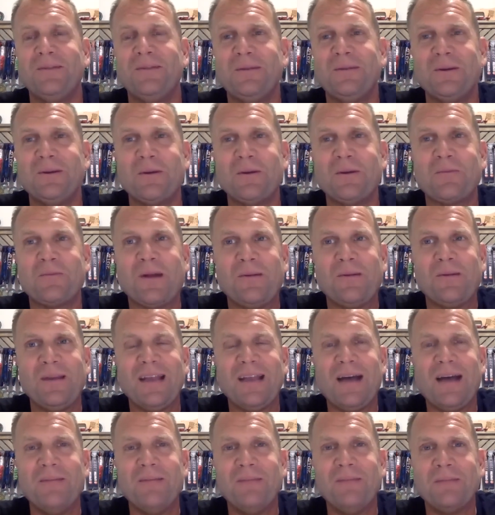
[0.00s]
of you are probably
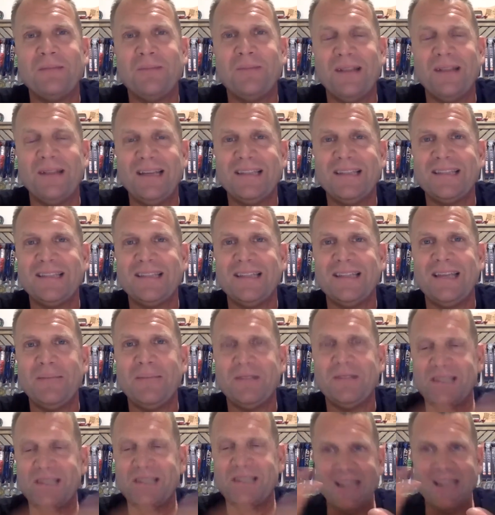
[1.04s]
got big plans today,
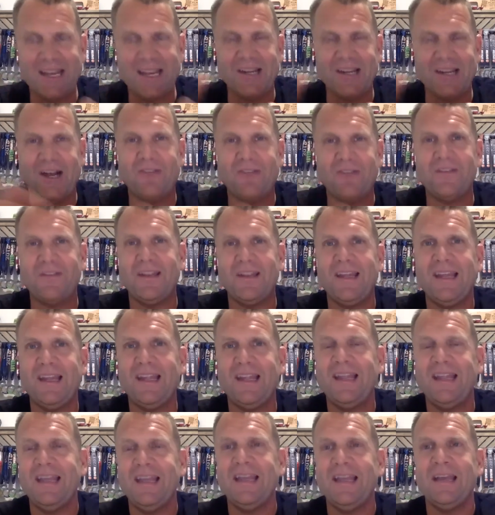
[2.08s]
but just kicking off today,